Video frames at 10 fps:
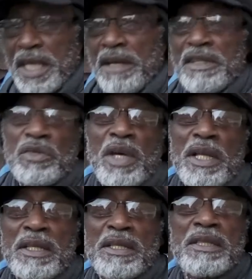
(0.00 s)
there as
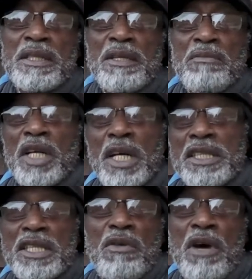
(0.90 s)
well. Because
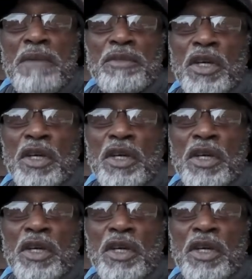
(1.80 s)
they what now.